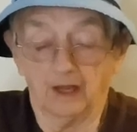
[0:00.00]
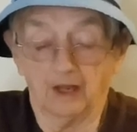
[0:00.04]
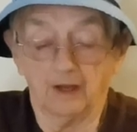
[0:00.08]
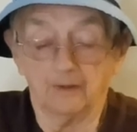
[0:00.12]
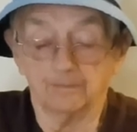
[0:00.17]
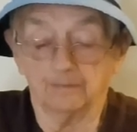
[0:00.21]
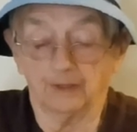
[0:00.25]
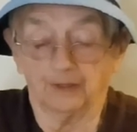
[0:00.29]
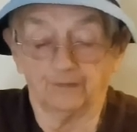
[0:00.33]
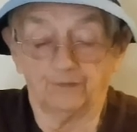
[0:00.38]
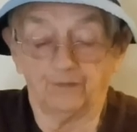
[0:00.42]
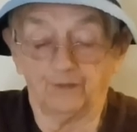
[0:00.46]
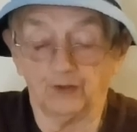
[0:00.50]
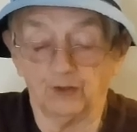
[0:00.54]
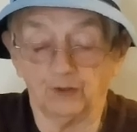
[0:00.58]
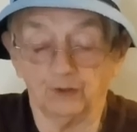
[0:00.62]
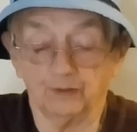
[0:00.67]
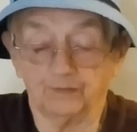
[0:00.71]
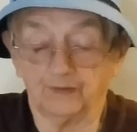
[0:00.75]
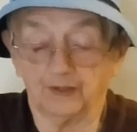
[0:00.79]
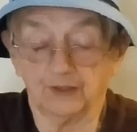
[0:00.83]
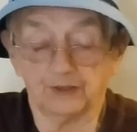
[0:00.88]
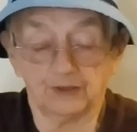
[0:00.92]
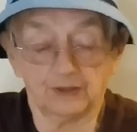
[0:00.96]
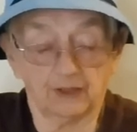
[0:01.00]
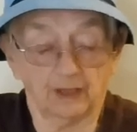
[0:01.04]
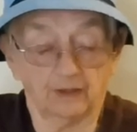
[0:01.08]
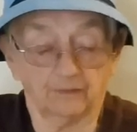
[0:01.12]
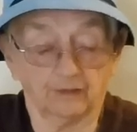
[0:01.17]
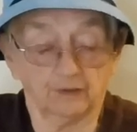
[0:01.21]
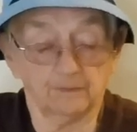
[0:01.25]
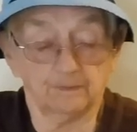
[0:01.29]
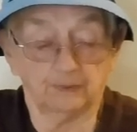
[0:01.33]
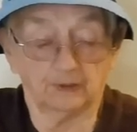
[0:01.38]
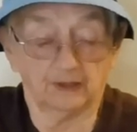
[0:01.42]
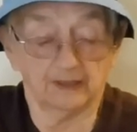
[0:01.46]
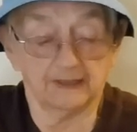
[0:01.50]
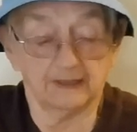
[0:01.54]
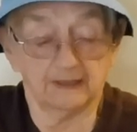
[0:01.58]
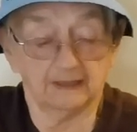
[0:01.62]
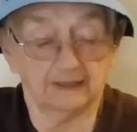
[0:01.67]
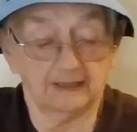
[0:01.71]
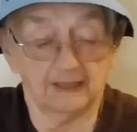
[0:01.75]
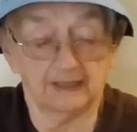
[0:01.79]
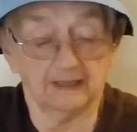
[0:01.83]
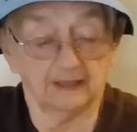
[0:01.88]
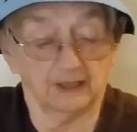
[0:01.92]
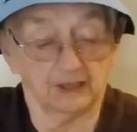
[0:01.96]
but few of us ever played
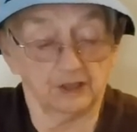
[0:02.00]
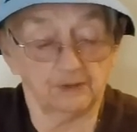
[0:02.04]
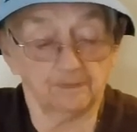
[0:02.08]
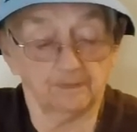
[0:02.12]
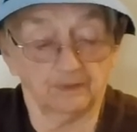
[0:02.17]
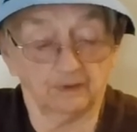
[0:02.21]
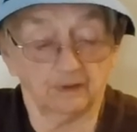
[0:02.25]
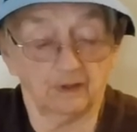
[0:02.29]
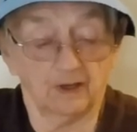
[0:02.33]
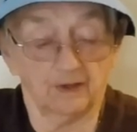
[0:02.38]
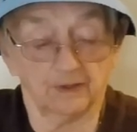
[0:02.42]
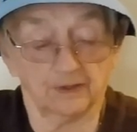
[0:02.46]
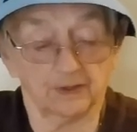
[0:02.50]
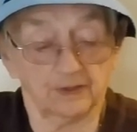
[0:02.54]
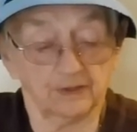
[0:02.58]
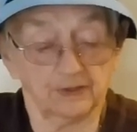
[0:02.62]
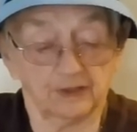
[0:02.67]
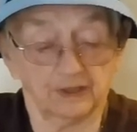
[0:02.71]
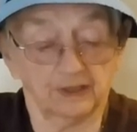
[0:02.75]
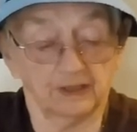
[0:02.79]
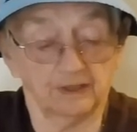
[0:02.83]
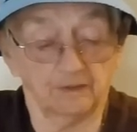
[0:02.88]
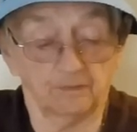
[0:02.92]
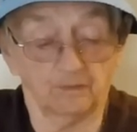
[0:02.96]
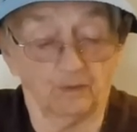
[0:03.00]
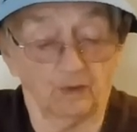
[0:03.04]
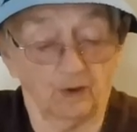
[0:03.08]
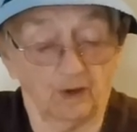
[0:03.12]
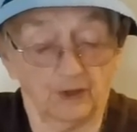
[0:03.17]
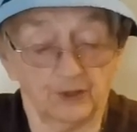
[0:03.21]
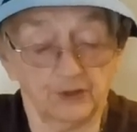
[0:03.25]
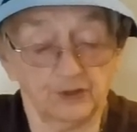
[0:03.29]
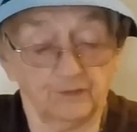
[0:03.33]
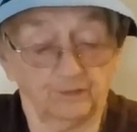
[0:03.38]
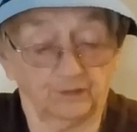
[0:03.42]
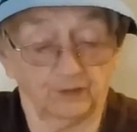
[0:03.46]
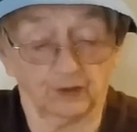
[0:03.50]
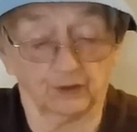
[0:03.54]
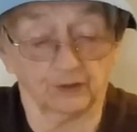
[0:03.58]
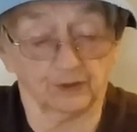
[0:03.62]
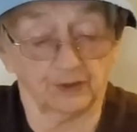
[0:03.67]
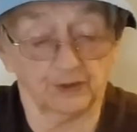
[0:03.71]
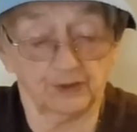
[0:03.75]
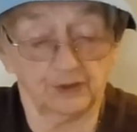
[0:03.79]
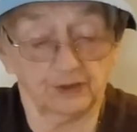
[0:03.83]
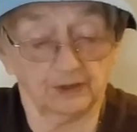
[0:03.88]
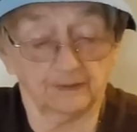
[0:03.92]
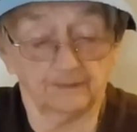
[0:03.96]
tennis because it was,
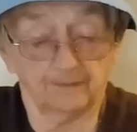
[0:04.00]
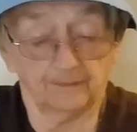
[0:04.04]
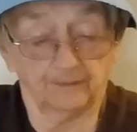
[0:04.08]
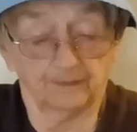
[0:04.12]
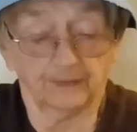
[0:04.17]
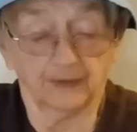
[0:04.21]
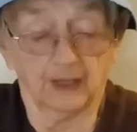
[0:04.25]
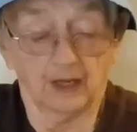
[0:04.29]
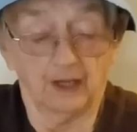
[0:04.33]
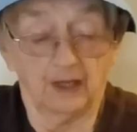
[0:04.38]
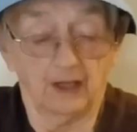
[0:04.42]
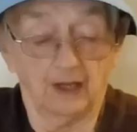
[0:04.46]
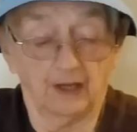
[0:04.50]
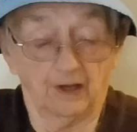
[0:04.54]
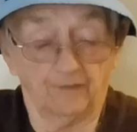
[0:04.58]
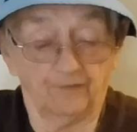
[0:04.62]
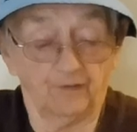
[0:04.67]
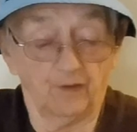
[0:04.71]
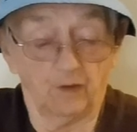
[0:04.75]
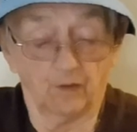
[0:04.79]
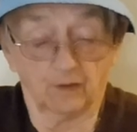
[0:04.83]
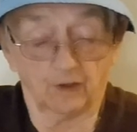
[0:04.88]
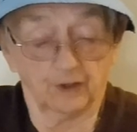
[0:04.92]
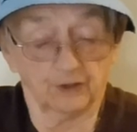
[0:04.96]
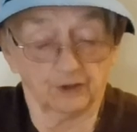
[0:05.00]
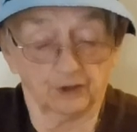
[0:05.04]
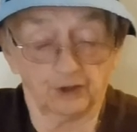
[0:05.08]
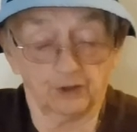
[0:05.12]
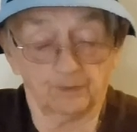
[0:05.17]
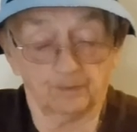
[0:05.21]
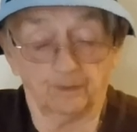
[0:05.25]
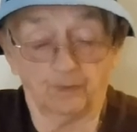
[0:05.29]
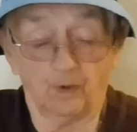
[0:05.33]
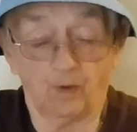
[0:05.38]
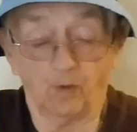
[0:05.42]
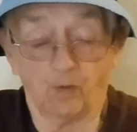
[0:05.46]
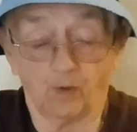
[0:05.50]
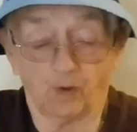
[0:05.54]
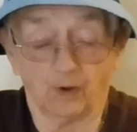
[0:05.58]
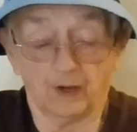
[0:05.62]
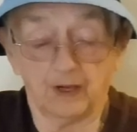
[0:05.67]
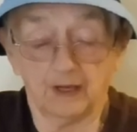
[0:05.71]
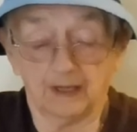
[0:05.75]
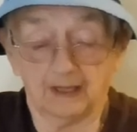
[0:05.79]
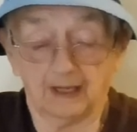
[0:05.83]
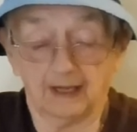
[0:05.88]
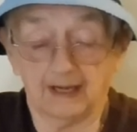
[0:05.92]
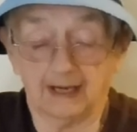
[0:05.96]
first, a foreign
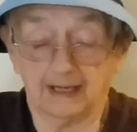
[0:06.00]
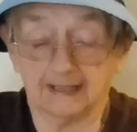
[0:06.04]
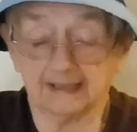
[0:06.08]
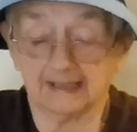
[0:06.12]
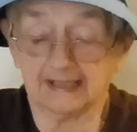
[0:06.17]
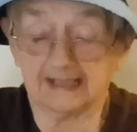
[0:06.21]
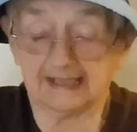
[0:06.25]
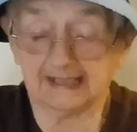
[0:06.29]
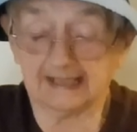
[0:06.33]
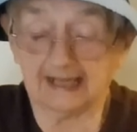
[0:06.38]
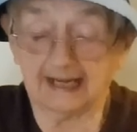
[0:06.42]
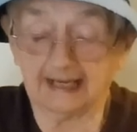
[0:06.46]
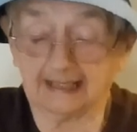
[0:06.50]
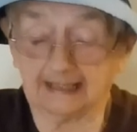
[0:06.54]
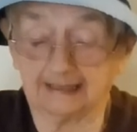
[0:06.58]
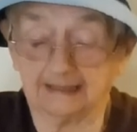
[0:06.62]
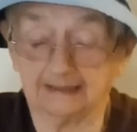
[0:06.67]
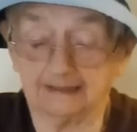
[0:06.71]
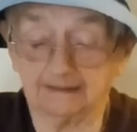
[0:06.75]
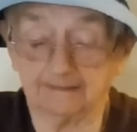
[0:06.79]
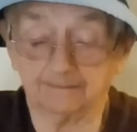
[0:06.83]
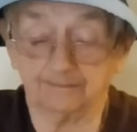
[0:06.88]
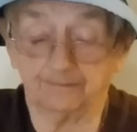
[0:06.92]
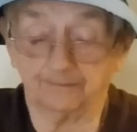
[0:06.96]
sport, and second,